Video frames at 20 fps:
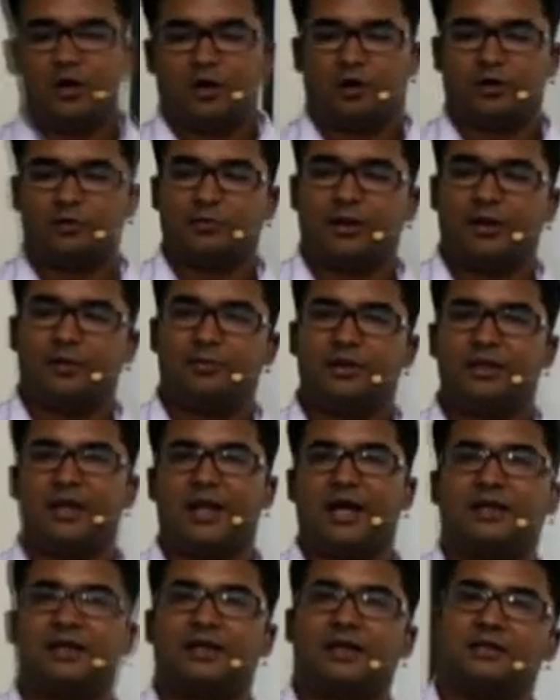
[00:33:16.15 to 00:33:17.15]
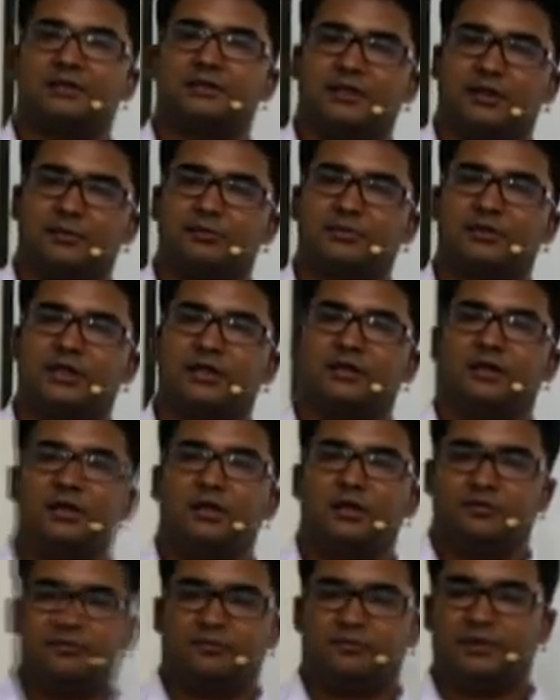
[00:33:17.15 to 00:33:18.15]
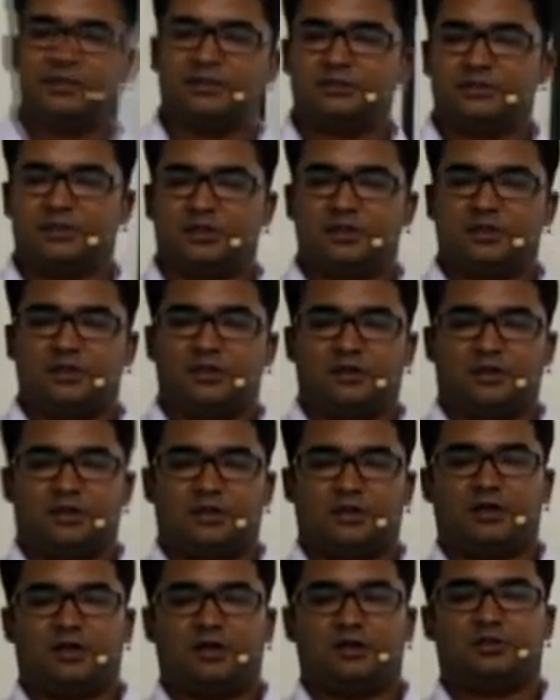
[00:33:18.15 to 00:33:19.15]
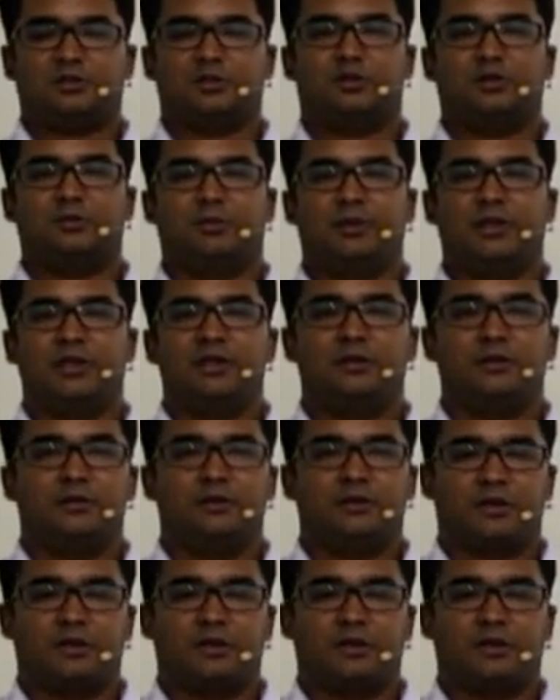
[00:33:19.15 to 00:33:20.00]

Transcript: or maybe lacking something which should be